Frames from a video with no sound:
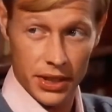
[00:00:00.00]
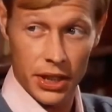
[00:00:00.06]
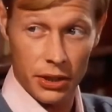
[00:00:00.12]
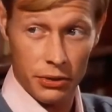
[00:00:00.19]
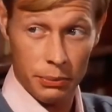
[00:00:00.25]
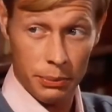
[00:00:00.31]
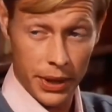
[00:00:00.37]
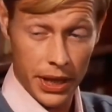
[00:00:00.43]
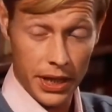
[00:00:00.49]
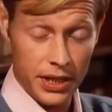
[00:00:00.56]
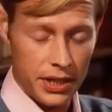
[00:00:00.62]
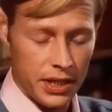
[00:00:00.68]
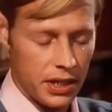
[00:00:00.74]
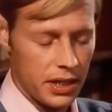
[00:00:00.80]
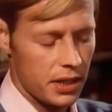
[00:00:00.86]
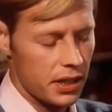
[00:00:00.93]
You know,
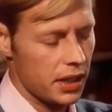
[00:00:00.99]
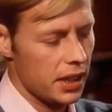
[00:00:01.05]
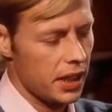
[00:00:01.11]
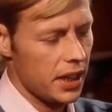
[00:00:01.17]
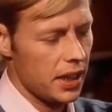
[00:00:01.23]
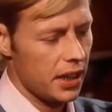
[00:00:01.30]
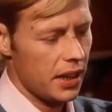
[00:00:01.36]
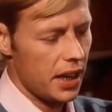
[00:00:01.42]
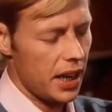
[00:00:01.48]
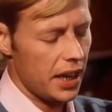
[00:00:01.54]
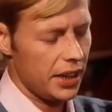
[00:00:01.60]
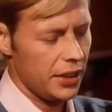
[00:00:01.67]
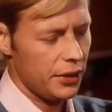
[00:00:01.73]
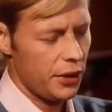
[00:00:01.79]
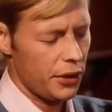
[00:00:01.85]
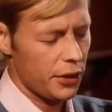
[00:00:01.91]
peace?
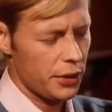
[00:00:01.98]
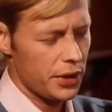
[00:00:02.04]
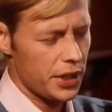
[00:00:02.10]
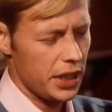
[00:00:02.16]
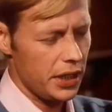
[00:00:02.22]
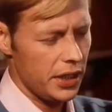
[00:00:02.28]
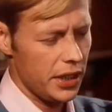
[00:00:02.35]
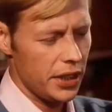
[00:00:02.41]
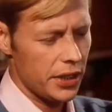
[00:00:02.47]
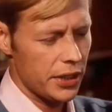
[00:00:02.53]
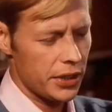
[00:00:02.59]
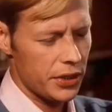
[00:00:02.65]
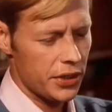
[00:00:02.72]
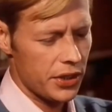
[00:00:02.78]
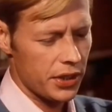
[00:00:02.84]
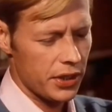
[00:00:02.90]
And in 13
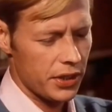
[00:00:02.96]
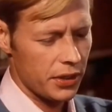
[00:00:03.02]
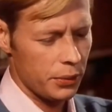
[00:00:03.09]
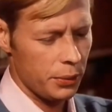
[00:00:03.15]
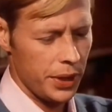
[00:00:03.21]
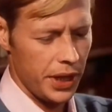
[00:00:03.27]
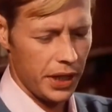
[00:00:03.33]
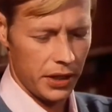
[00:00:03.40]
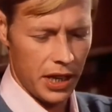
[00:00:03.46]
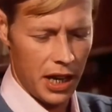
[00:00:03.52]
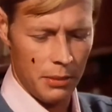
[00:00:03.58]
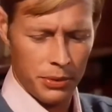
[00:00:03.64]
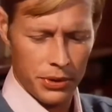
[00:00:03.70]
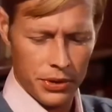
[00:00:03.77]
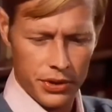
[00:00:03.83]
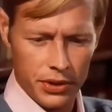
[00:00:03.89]
years, we
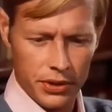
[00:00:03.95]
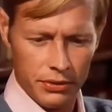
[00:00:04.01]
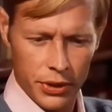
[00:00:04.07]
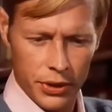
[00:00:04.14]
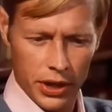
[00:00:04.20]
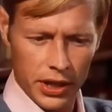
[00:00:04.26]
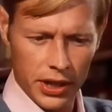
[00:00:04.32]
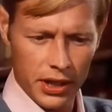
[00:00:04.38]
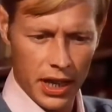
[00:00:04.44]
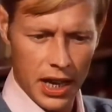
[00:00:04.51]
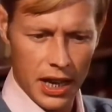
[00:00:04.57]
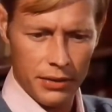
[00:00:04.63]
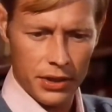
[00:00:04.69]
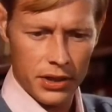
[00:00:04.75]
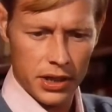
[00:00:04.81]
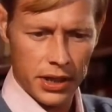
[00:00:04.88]
accomplished very little,
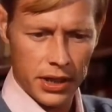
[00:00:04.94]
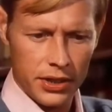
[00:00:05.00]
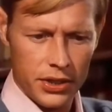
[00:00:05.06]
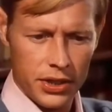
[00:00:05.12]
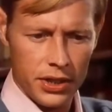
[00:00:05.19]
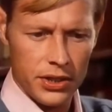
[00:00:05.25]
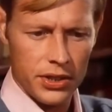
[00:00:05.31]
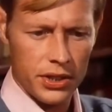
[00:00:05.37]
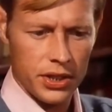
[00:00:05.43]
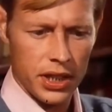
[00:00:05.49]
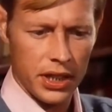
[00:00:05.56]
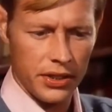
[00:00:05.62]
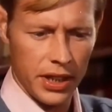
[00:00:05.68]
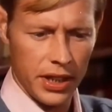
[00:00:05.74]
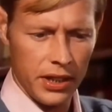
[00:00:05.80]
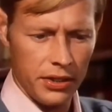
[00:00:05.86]
obviously, since
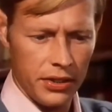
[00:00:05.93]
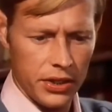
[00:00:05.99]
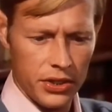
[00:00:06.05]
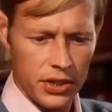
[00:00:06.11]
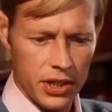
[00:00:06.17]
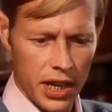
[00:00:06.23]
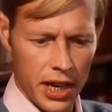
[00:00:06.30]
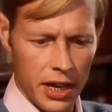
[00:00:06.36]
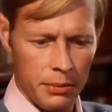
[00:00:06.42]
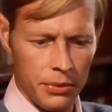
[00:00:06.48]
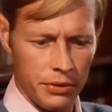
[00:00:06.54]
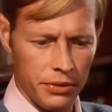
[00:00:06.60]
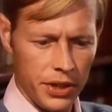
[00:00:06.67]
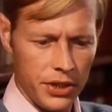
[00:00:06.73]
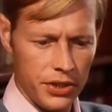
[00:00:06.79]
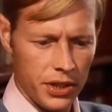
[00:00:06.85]
at the end of this
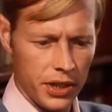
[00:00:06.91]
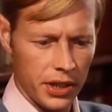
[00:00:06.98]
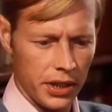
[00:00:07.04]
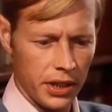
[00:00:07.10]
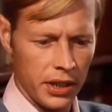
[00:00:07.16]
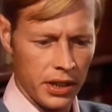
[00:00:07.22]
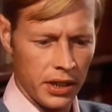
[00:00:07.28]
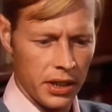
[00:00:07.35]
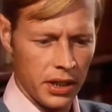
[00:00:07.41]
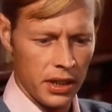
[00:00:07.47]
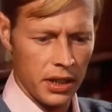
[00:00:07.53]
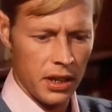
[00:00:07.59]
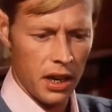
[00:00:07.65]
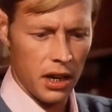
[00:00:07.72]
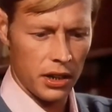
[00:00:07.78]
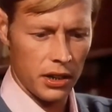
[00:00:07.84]
time, the VC
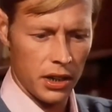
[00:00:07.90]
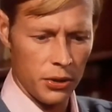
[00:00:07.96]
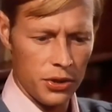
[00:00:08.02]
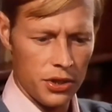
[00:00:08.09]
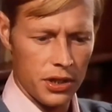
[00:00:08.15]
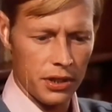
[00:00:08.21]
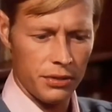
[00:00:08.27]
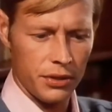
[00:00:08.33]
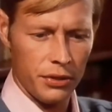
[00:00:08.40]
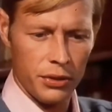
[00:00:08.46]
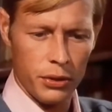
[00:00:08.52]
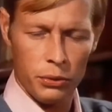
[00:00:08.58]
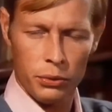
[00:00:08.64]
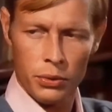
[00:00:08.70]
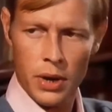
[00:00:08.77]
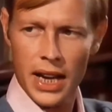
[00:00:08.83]
are close enough to
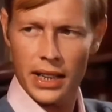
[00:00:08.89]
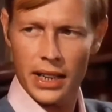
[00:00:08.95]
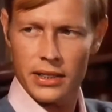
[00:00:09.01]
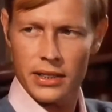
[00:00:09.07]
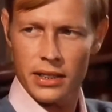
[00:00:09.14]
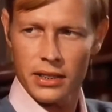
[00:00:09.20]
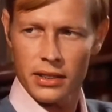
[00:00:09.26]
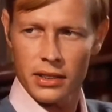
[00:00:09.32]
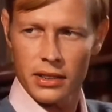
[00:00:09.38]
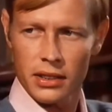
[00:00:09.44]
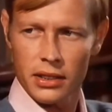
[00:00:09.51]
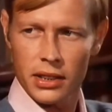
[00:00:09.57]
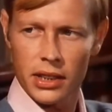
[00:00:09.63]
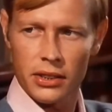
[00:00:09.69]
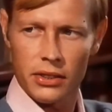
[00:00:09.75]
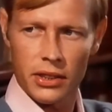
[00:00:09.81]
throw rockets
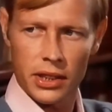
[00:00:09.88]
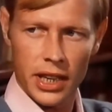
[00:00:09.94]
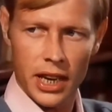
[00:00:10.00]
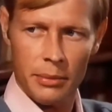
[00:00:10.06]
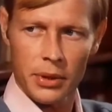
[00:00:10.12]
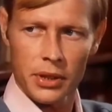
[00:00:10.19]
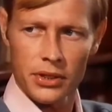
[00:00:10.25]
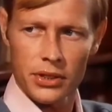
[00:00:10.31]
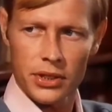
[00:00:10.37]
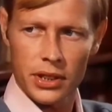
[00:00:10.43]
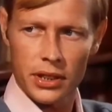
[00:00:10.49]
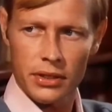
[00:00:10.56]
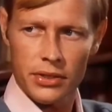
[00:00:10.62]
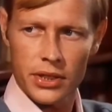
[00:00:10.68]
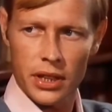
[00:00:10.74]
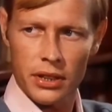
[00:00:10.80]
into the capital
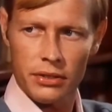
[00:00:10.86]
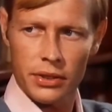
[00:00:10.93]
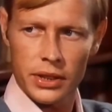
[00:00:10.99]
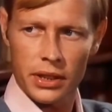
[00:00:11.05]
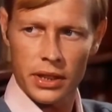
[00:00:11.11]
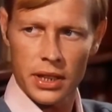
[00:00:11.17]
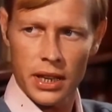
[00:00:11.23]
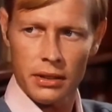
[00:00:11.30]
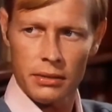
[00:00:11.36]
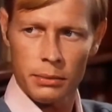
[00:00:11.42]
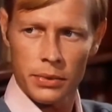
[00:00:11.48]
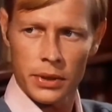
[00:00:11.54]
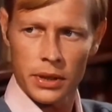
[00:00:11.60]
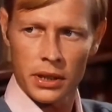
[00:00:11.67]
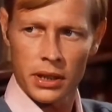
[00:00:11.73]
city of South Vietnam.